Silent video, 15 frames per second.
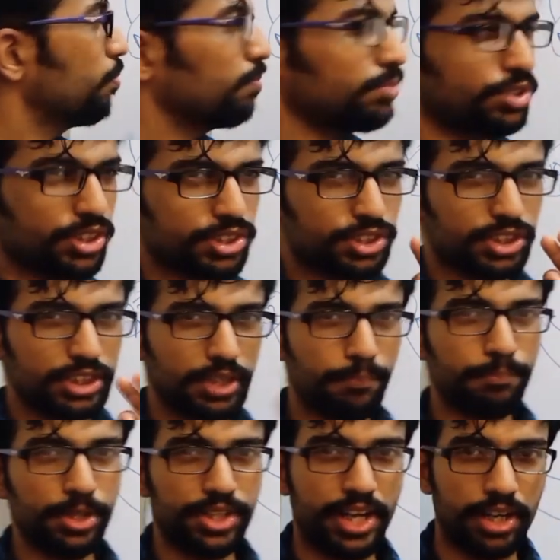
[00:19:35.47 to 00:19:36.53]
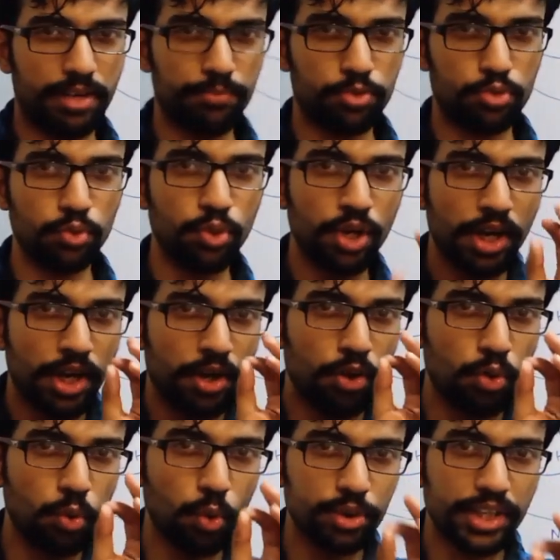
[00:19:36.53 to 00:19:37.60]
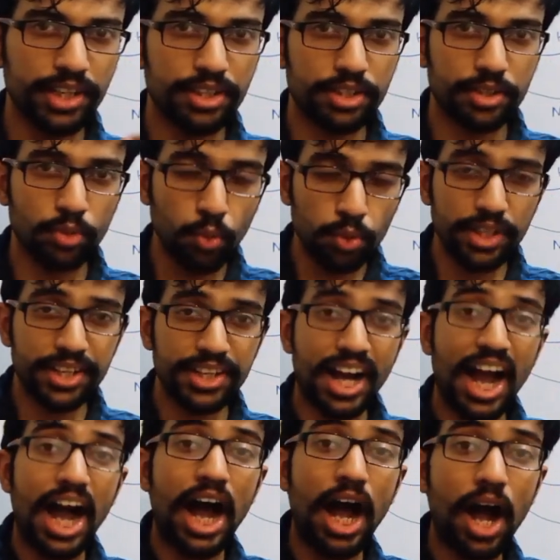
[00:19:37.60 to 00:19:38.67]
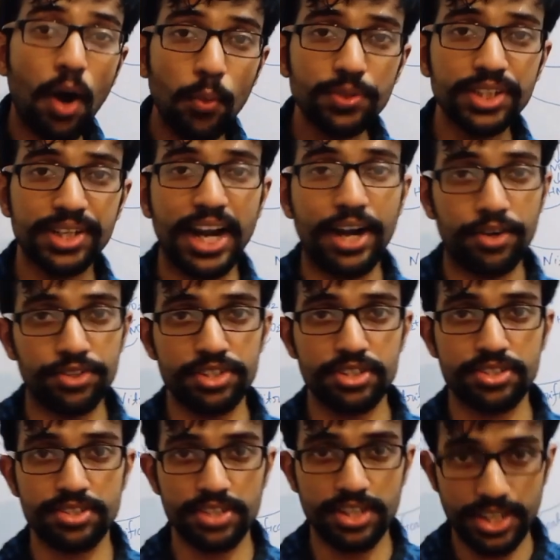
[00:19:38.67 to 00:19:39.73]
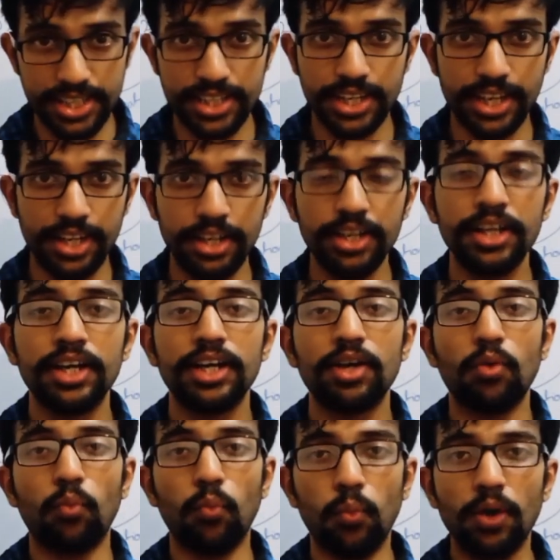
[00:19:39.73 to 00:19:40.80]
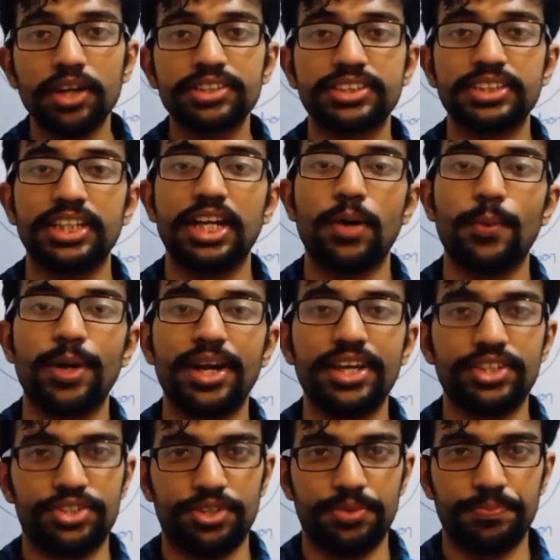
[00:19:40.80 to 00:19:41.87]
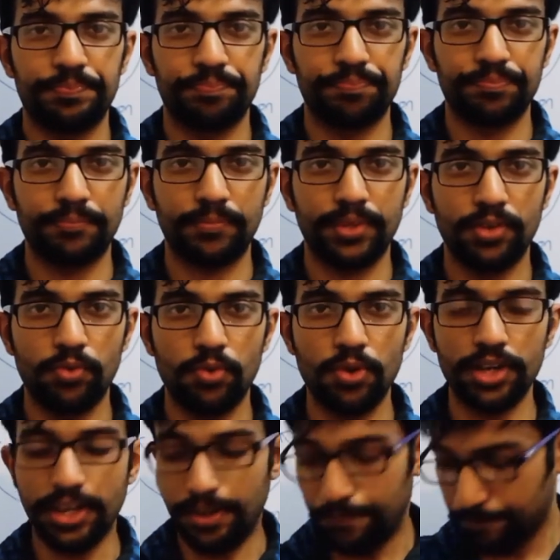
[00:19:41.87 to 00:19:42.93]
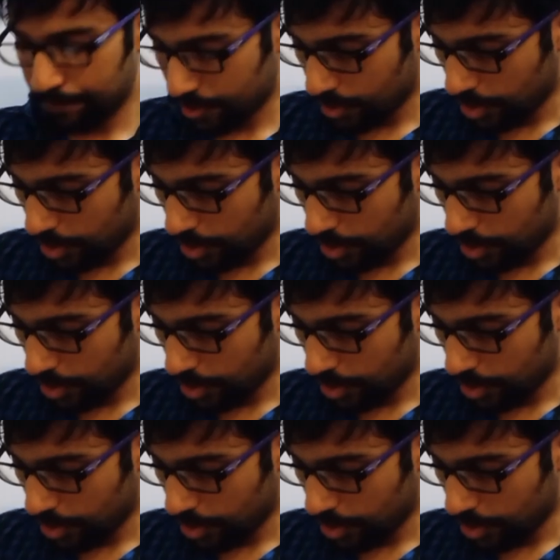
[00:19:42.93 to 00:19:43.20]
just simple diagram to know that how the nitrogen cycle works in our nature. Okay,